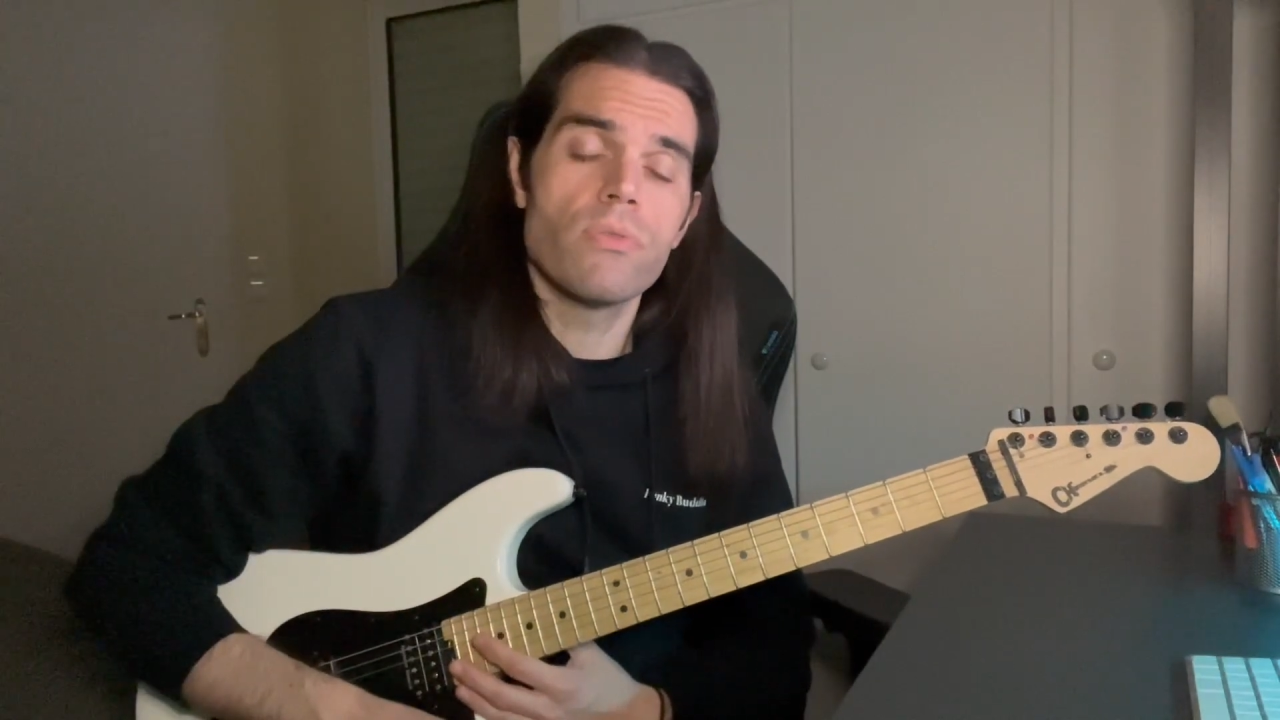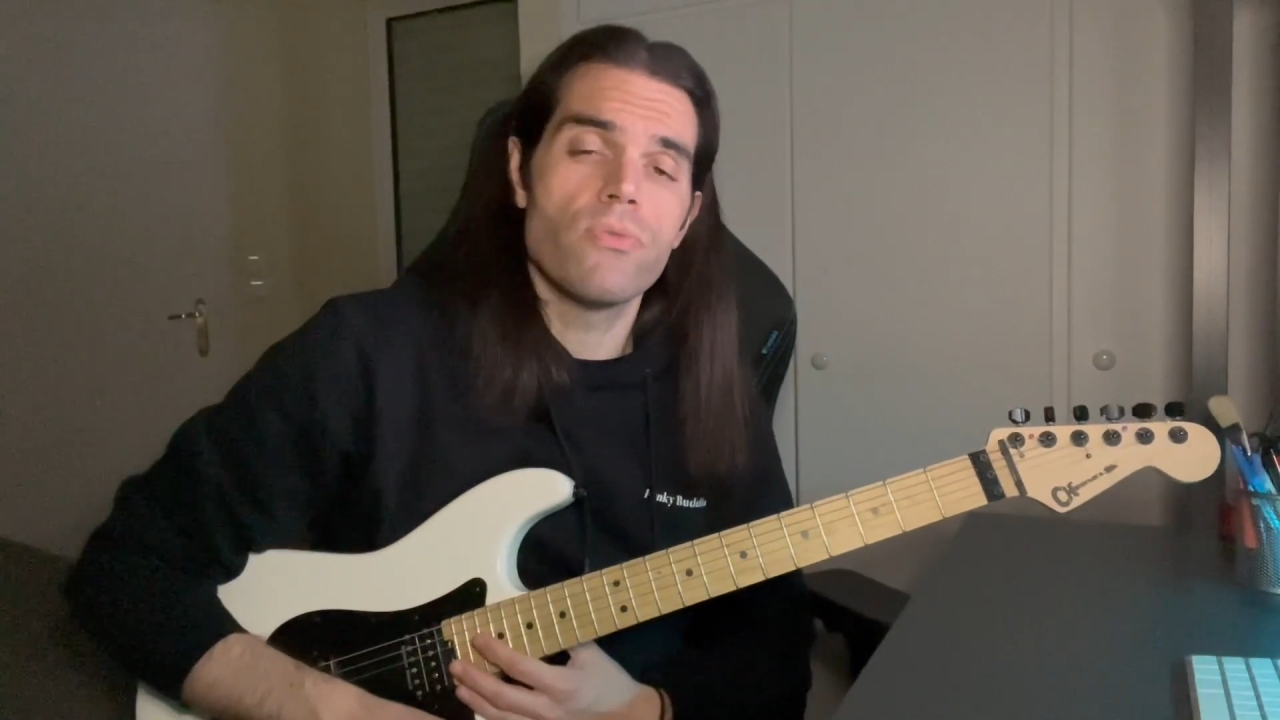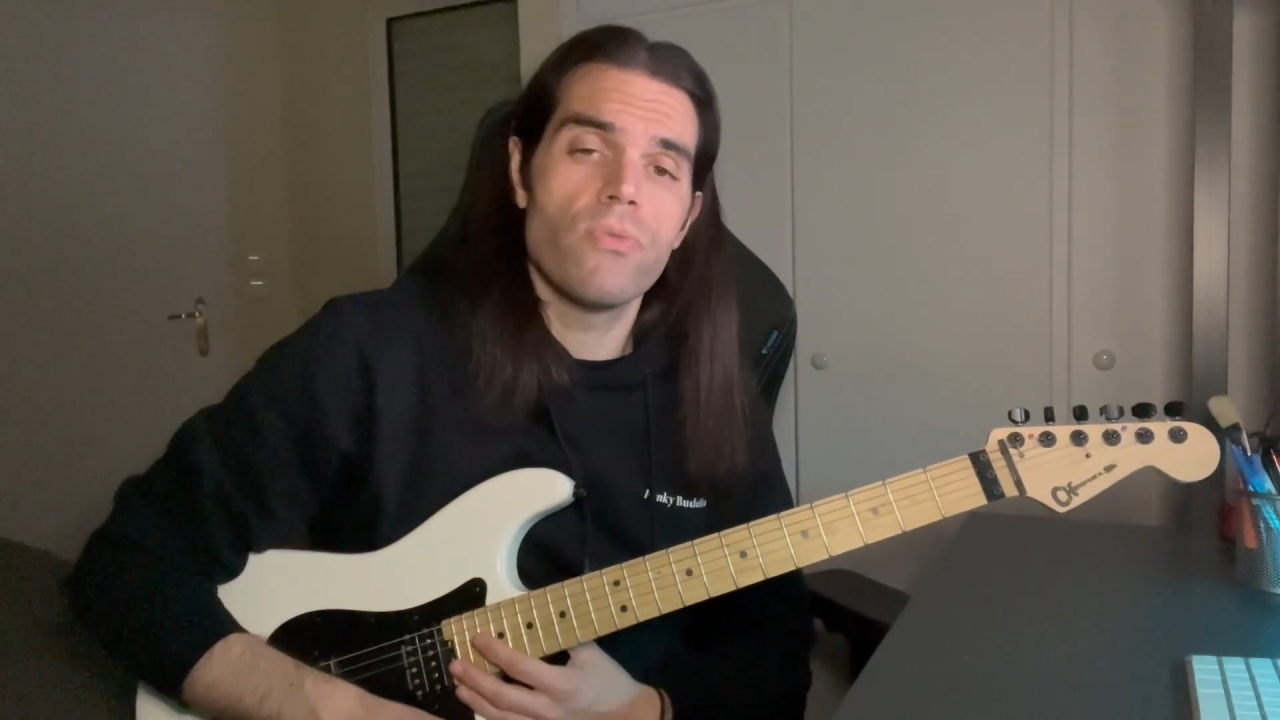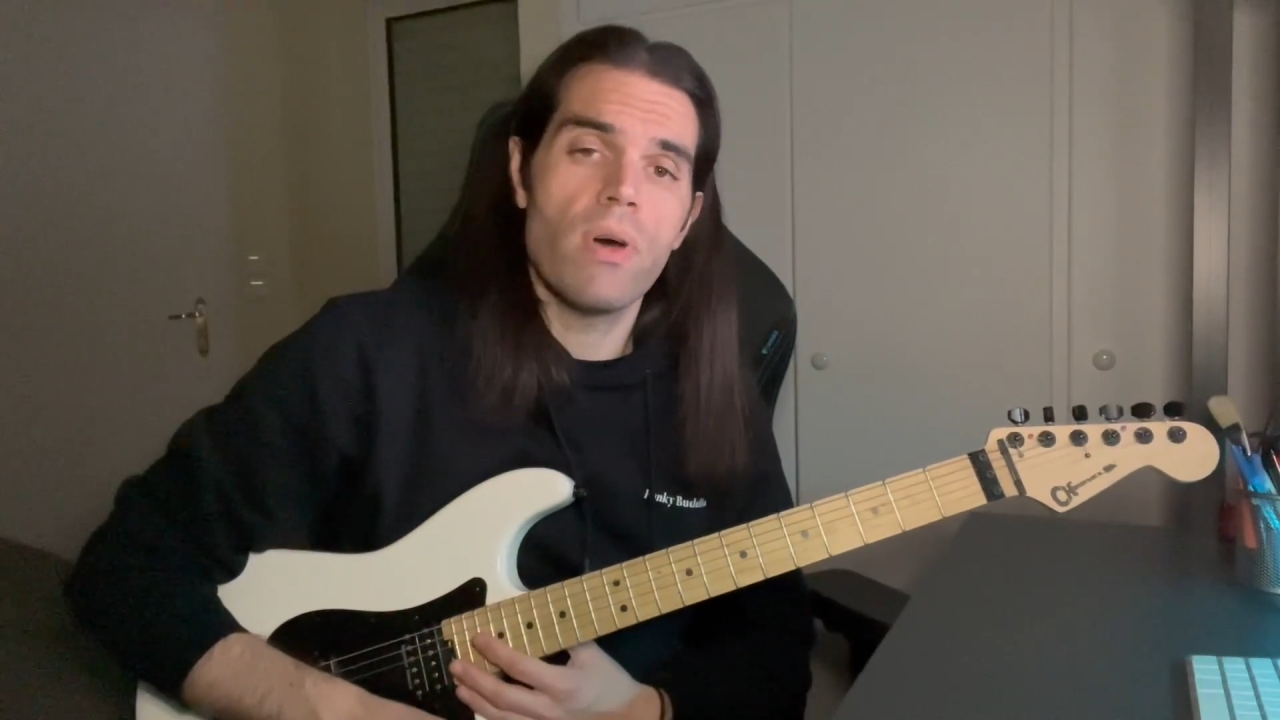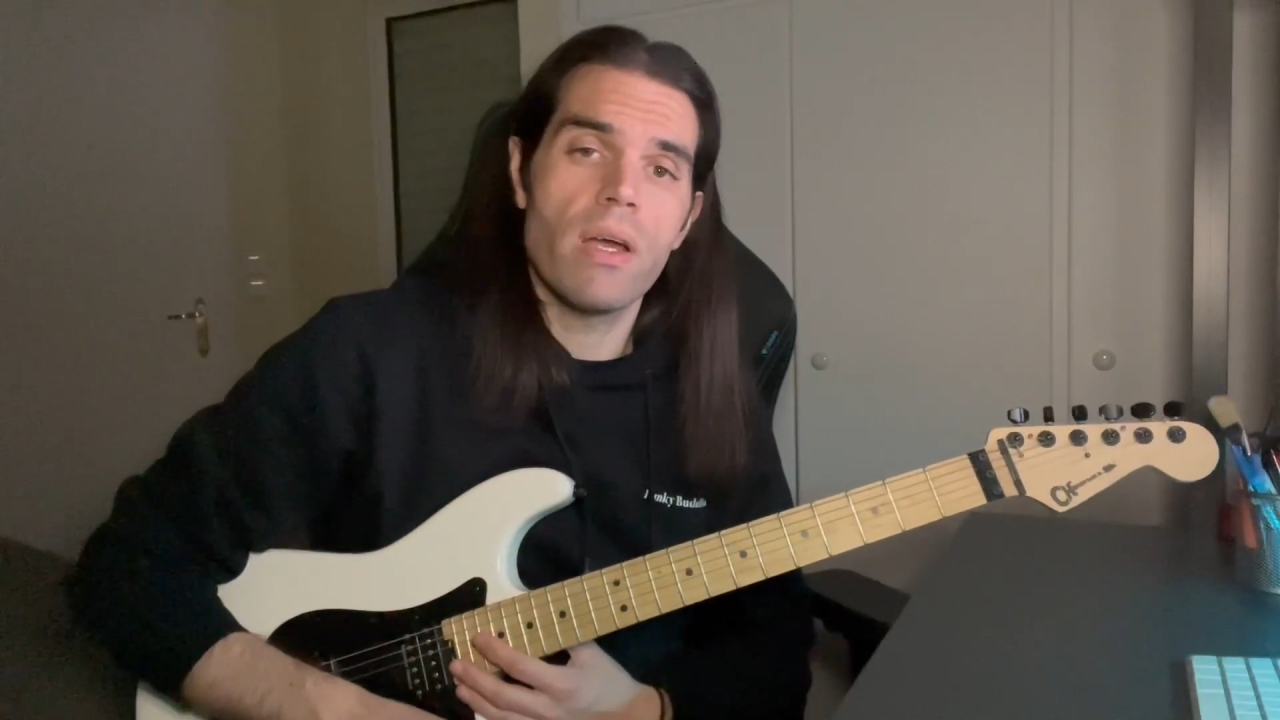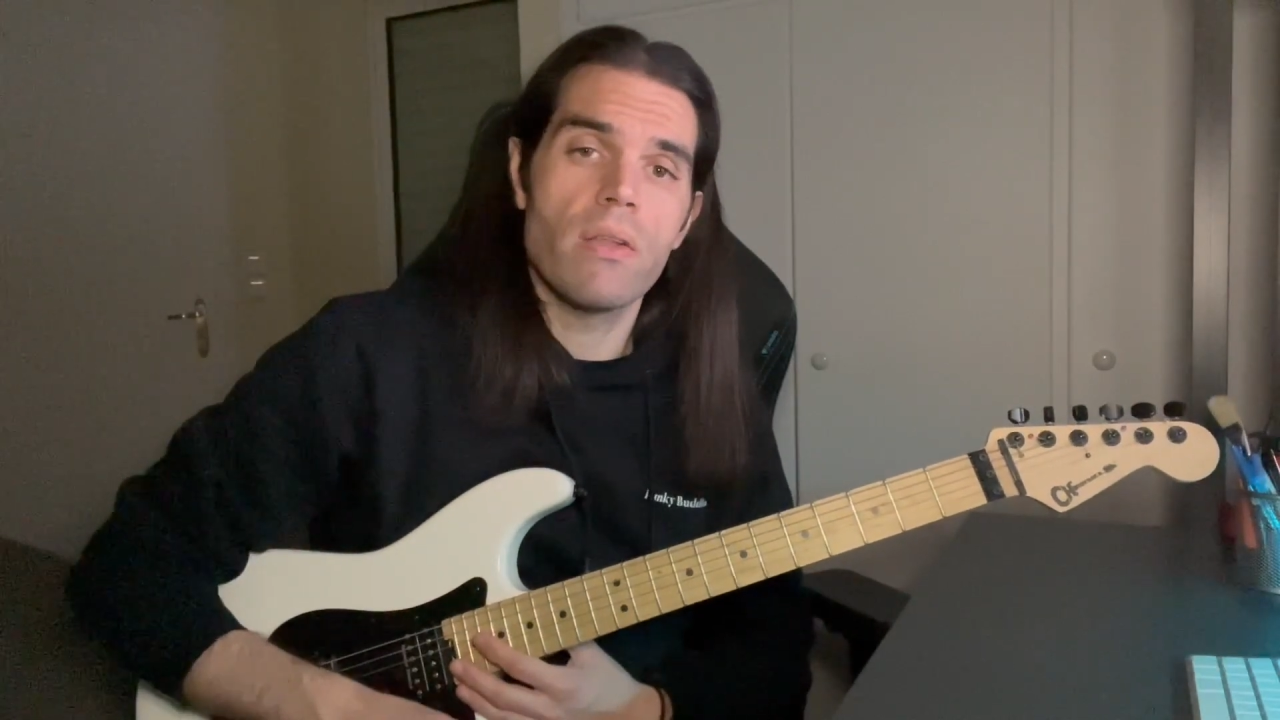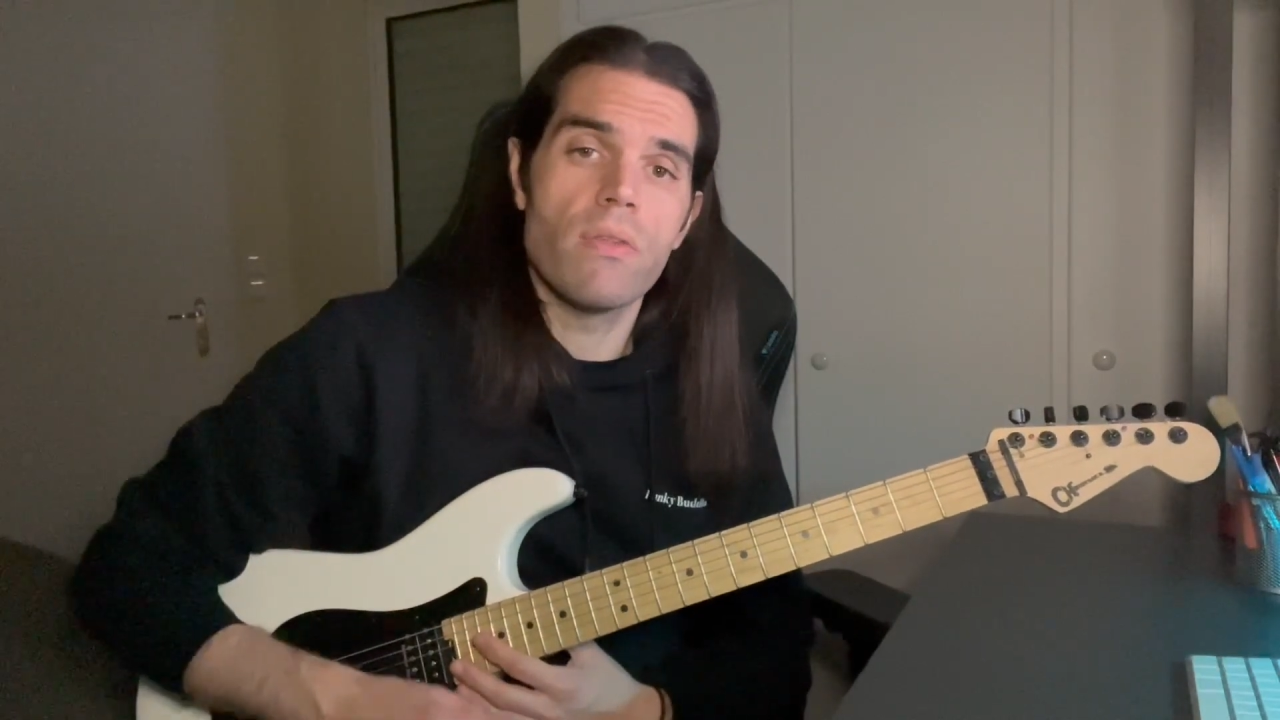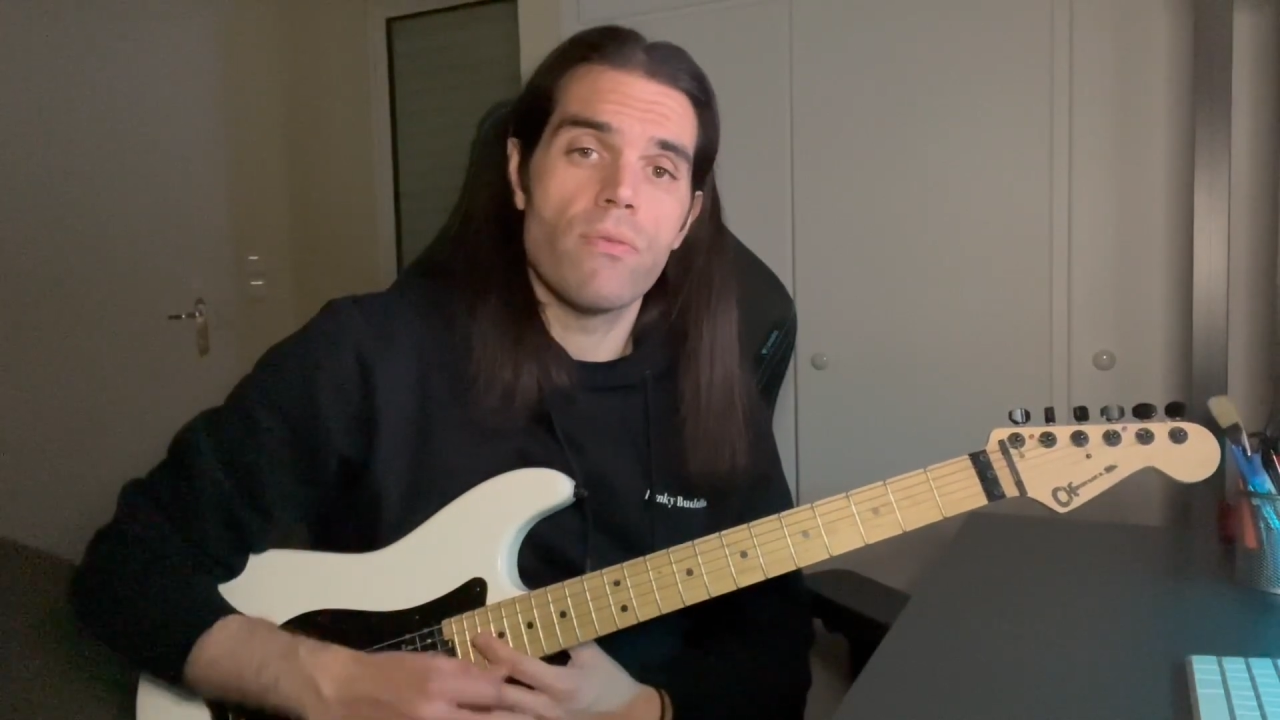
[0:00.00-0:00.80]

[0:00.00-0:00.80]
to find